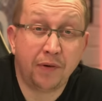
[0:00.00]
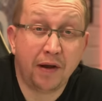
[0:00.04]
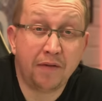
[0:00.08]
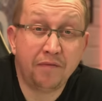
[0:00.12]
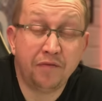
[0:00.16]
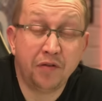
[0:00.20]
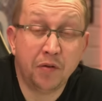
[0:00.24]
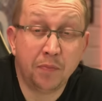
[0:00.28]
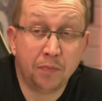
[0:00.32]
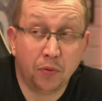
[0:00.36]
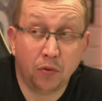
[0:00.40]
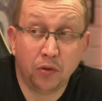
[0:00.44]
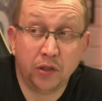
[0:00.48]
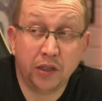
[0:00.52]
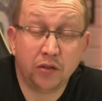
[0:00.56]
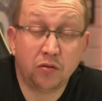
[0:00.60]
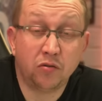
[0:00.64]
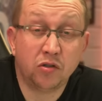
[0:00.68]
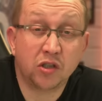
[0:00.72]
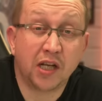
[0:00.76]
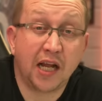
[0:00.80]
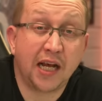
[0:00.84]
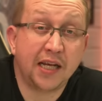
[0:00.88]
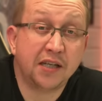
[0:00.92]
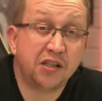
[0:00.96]
Brentford bullied
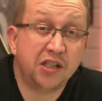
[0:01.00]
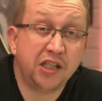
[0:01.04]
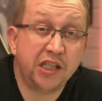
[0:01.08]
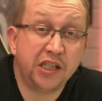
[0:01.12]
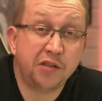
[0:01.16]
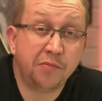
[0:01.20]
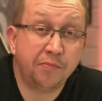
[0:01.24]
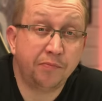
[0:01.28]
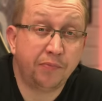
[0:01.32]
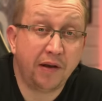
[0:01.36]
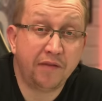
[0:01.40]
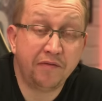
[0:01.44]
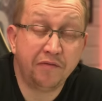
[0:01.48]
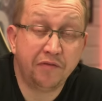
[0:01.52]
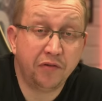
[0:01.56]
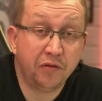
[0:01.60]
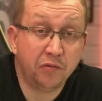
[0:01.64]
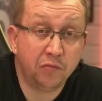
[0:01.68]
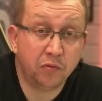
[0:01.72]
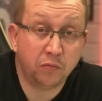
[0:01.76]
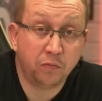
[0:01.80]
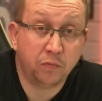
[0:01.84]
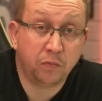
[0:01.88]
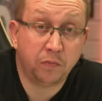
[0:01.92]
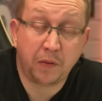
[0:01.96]
us last season.
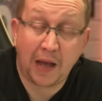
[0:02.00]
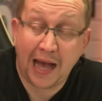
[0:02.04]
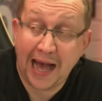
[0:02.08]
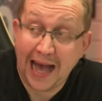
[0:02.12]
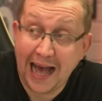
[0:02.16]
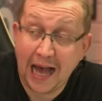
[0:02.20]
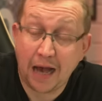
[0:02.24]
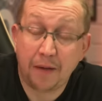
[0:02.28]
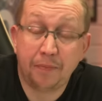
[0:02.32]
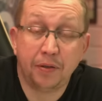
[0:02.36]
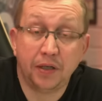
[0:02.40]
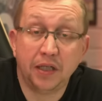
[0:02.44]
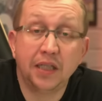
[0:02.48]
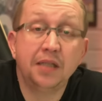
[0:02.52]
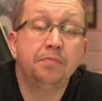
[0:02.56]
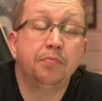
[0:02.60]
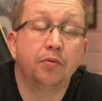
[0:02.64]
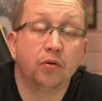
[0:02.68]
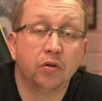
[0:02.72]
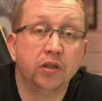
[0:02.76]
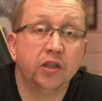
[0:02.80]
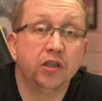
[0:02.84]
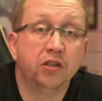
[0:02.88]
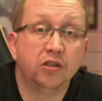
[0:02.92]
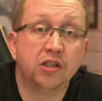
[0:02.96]
Brentford will happily
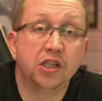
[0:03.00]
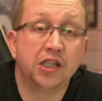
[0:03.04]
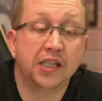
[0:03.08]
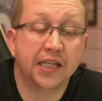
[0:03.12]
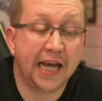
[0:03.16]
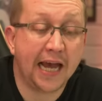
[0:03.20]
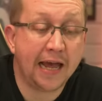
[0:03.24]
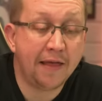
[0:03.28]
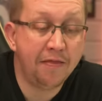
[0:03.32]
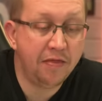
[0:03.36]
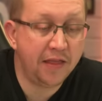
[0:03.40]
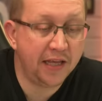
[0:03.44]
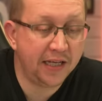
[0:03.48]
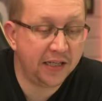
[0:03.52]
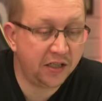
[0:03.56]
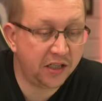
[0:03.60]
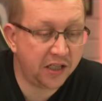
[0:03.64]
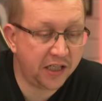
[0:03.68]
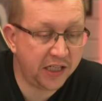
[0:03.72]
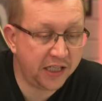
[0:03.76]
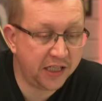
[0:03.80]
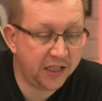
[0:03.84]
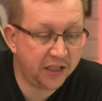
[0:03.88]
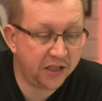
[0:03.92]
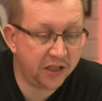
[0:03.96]
bully us again this
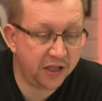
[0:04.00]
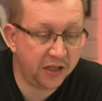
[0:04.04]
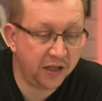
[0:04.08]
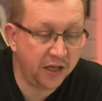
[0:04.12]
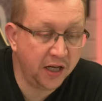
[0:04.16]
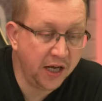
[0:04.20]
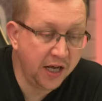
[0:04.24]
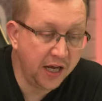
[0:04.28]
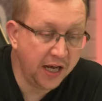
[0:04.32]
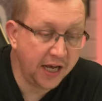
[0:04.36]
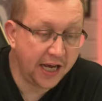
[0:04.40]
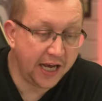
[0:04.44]
season.